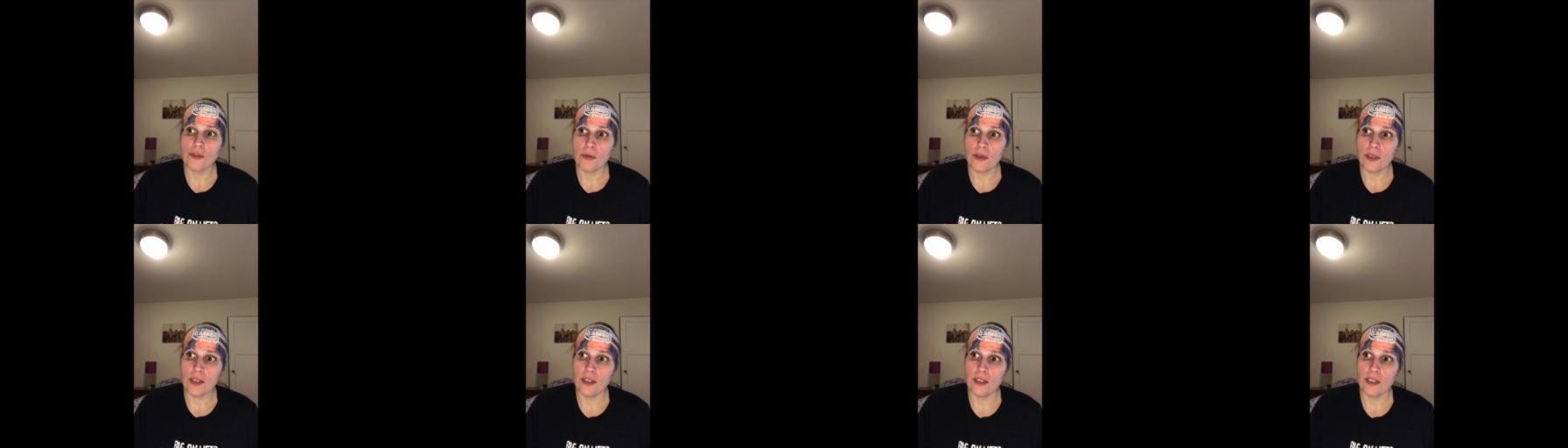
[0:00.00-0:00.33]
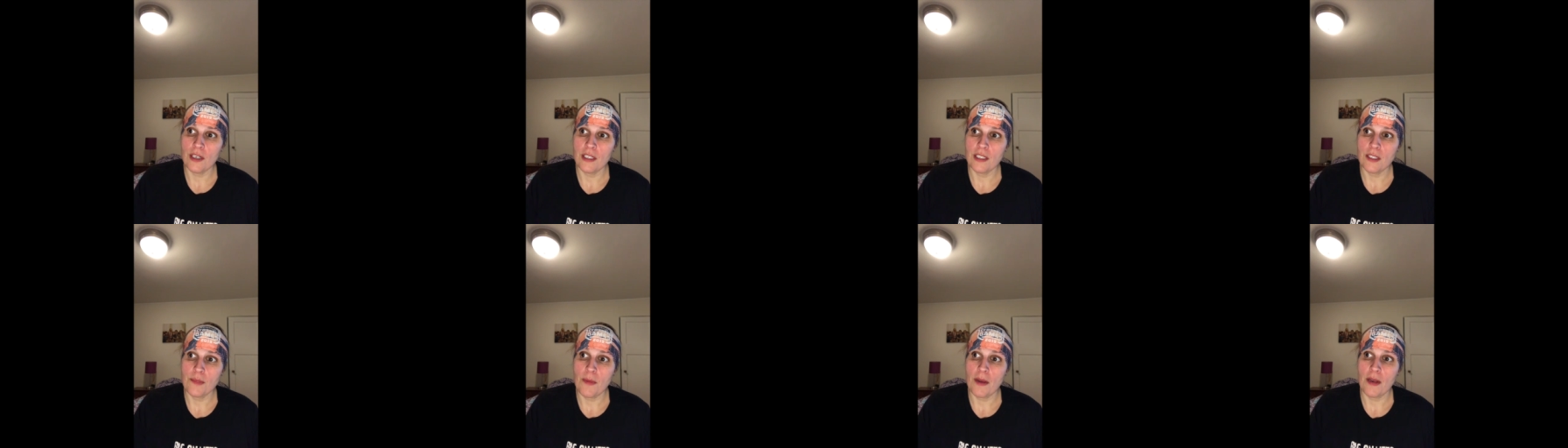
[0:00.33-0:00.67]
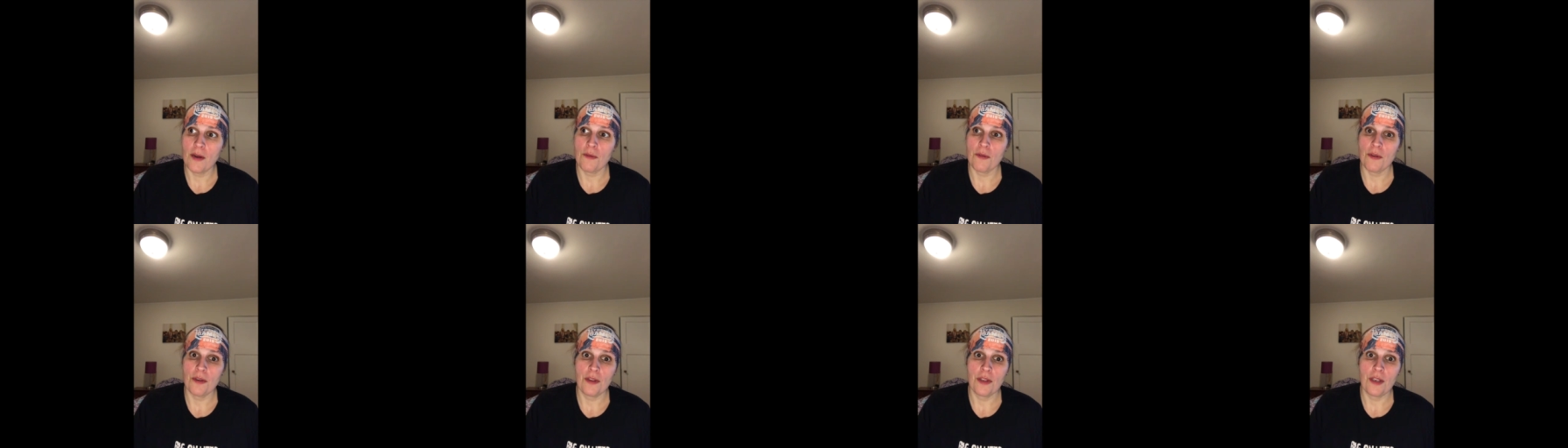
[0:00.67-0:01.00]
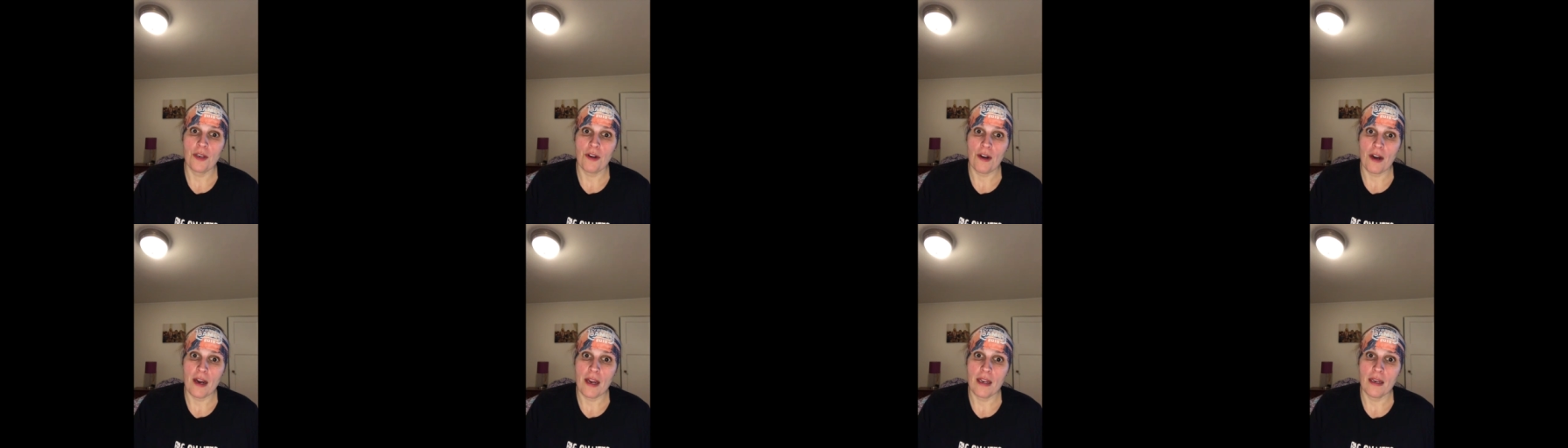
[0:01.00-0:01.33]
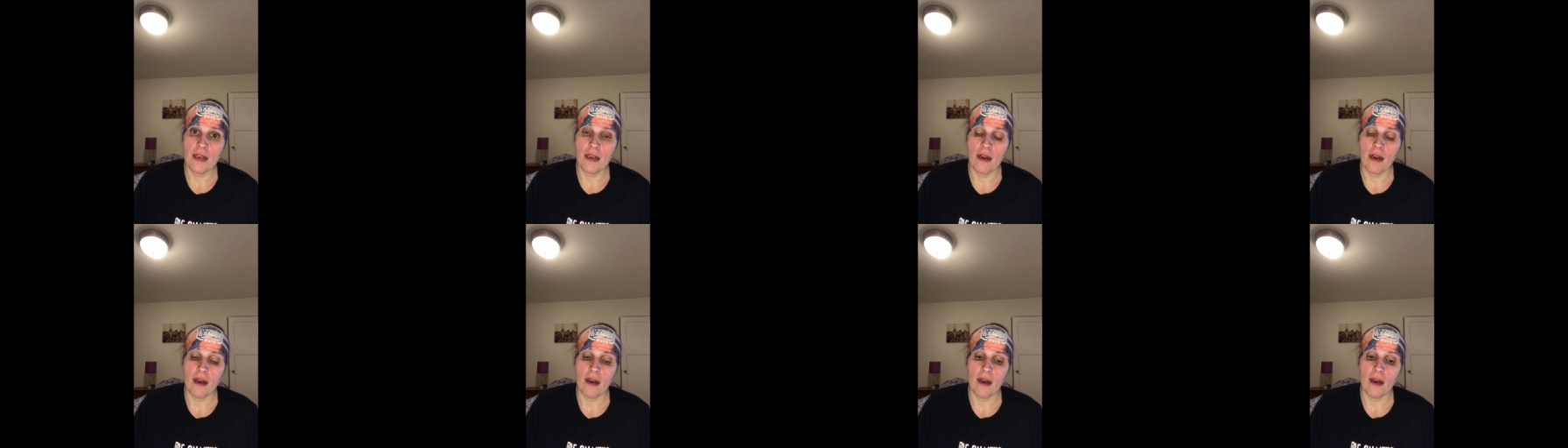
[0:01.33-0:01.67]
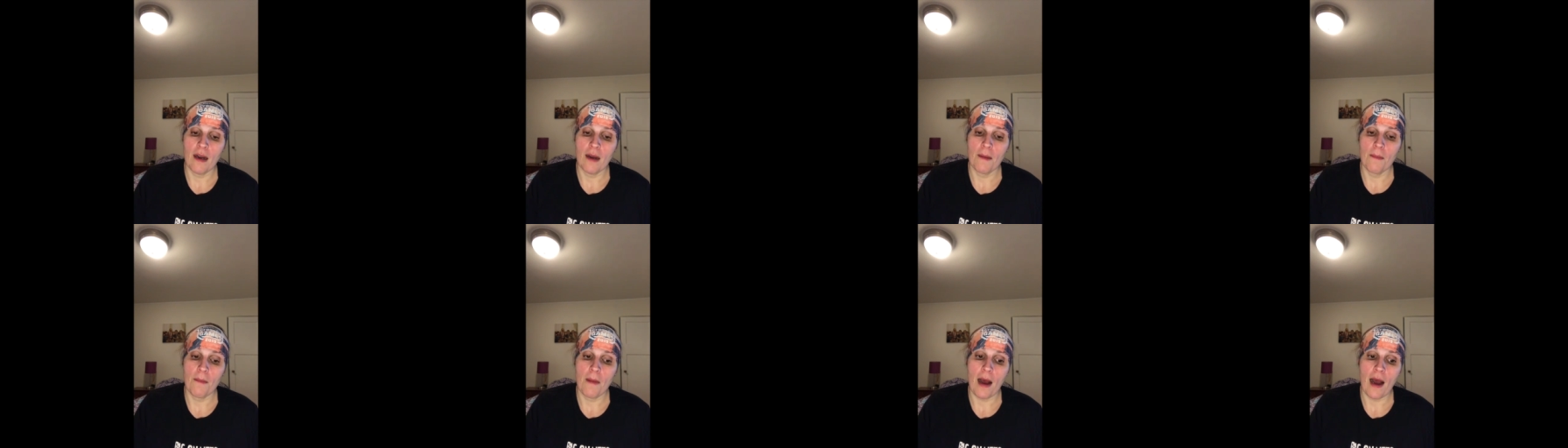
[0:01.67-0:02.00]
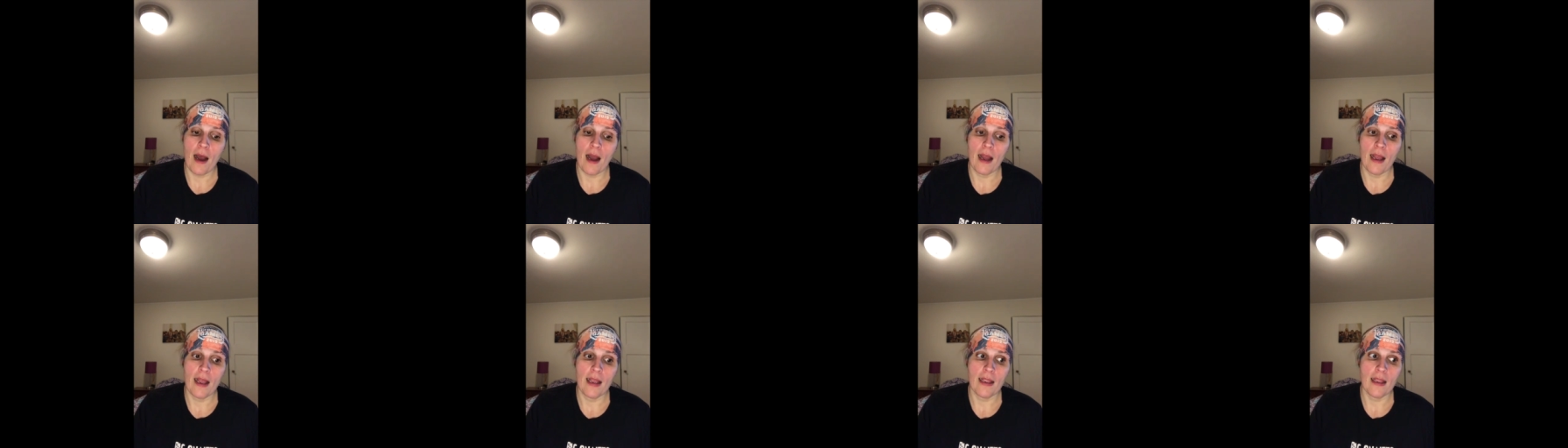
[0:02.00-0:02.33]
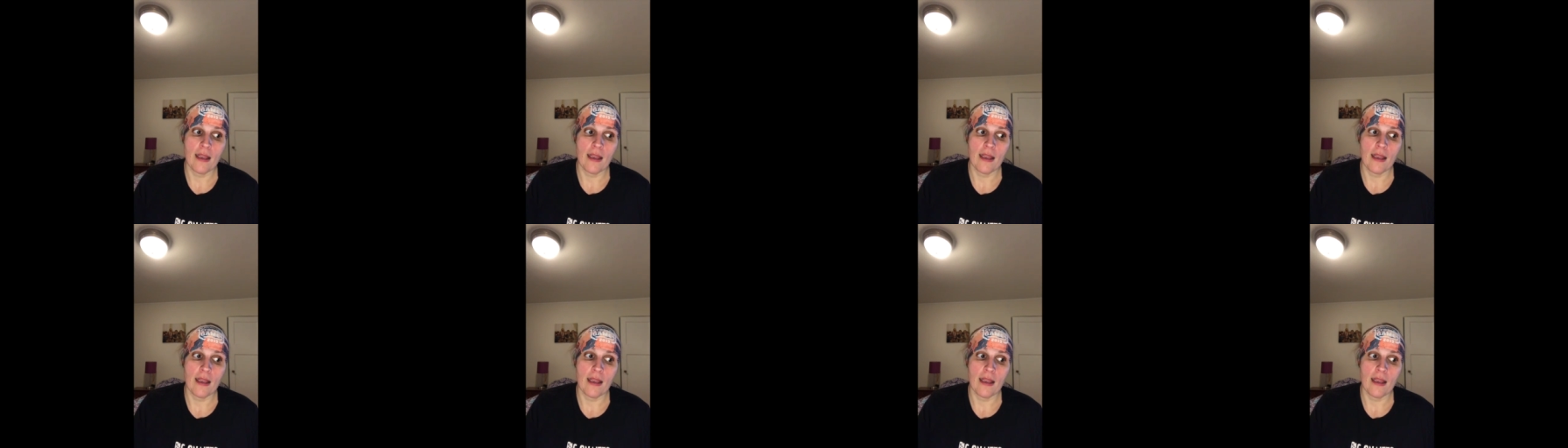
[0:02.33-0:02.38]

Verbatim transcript: worker has been really great um i